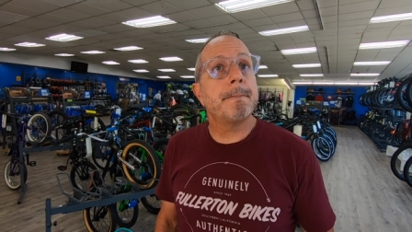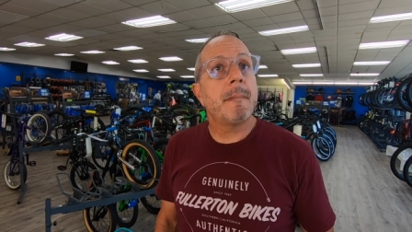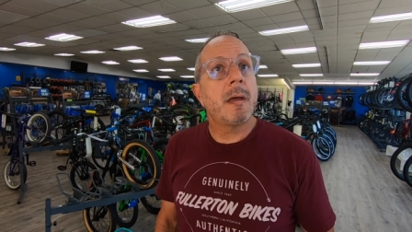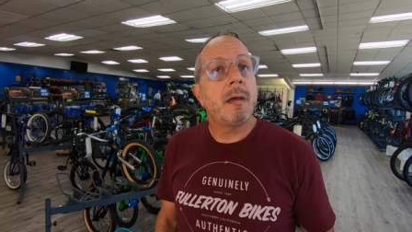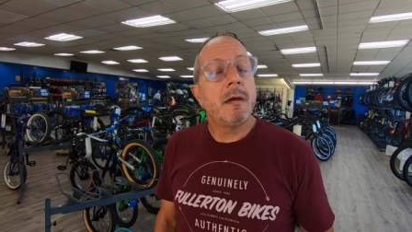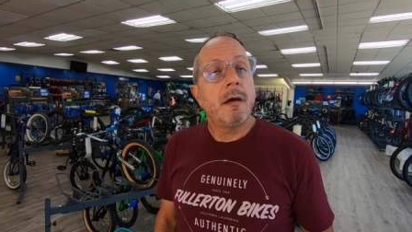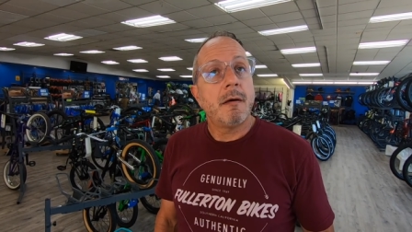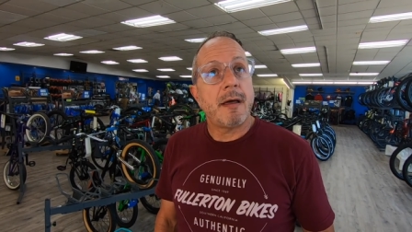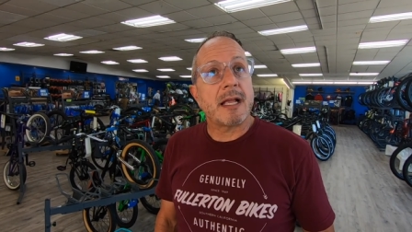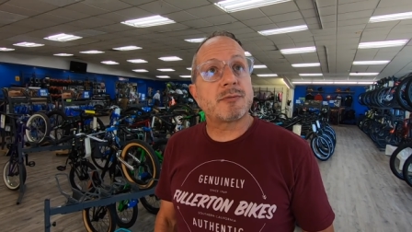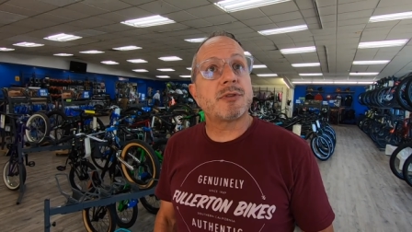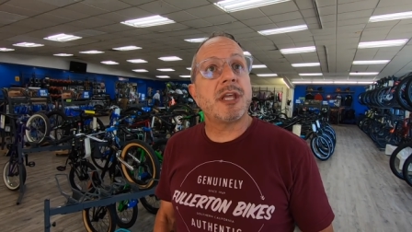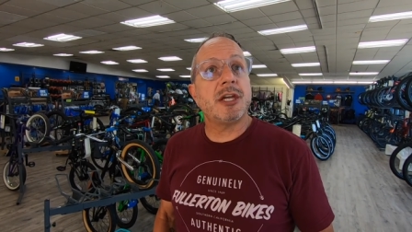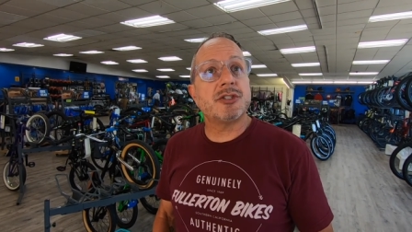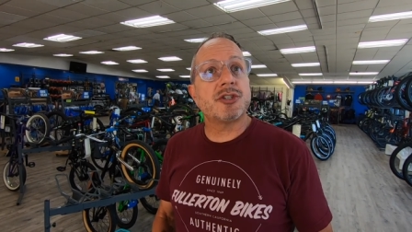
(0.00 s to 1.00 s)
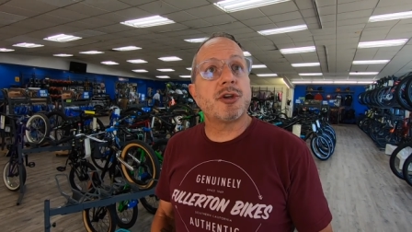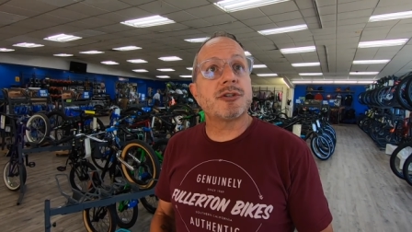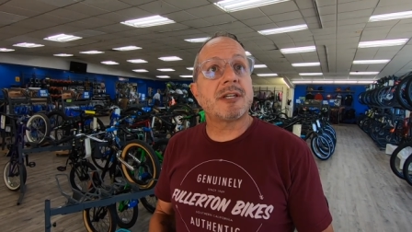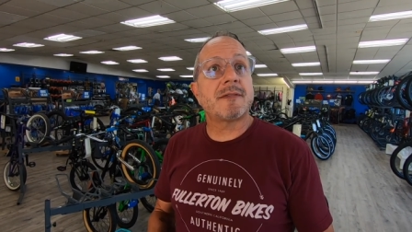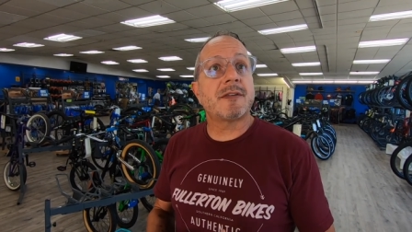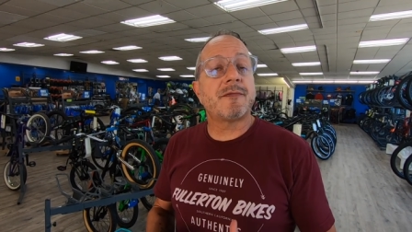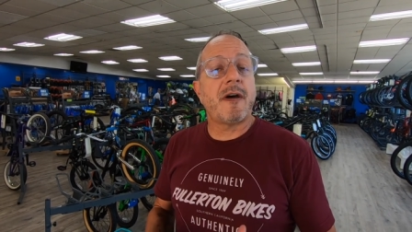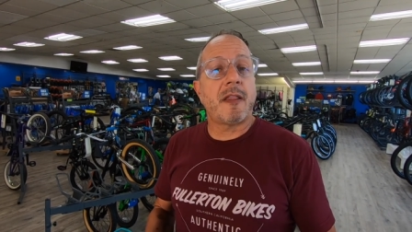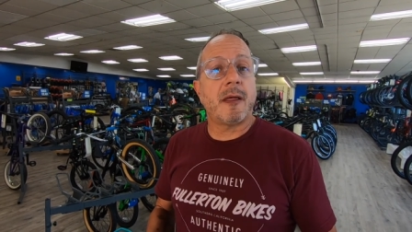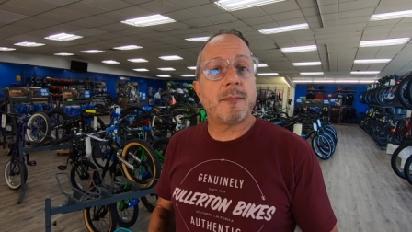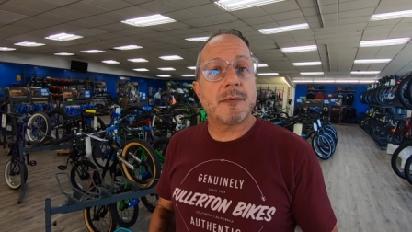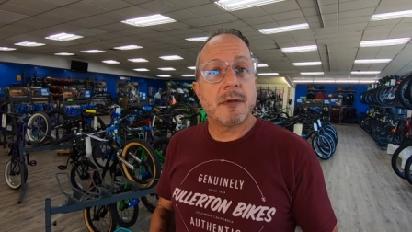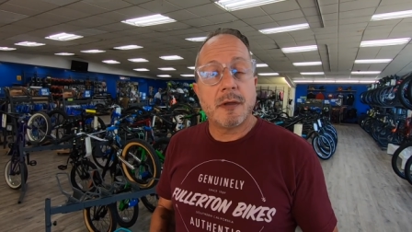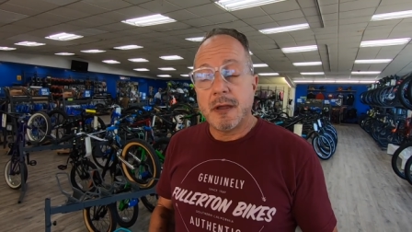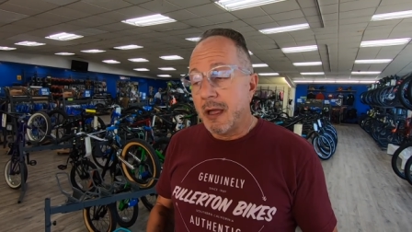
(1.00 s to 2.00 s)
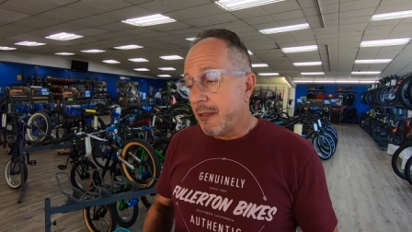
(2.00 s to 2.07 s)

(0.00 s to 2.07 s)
Mm-hmm. That's what the engineers have developed.